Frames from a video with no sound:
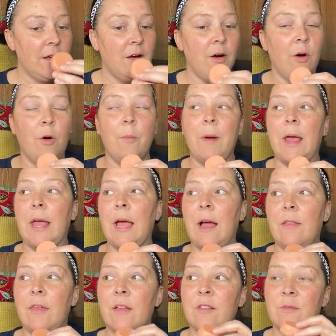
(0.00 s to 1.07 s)
Oh my
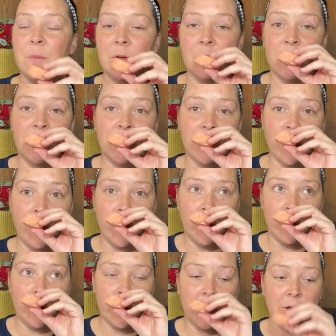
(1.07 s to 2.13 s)
God, that smells so
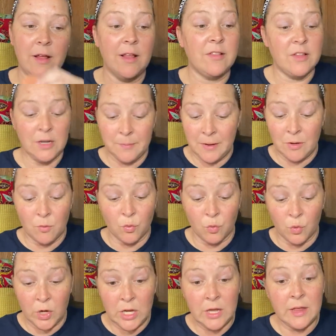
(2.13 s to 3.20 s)
good. It's going to be
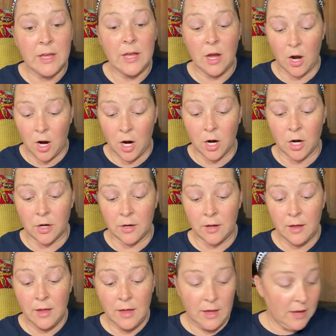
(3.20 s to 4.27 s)
really hard
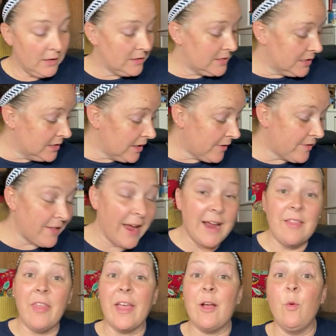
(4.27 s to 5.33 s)
to
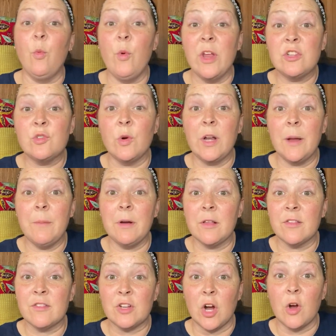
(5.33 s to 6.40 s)
decide like which one I'm going
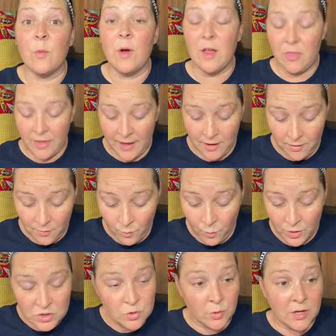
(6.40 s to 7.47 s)
to start with and
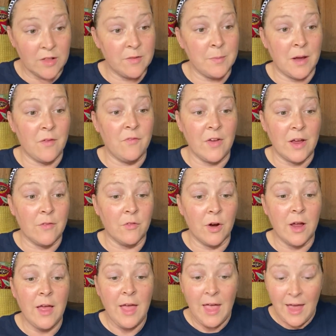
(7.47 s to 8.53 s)
which one is my
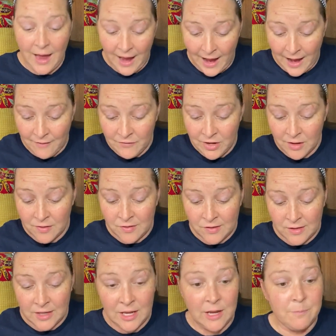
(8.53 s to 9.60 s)
favorite.
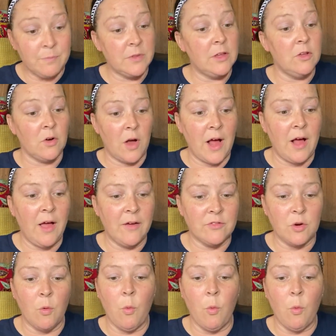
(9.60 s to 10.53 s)
Obviously, you know, I'll have to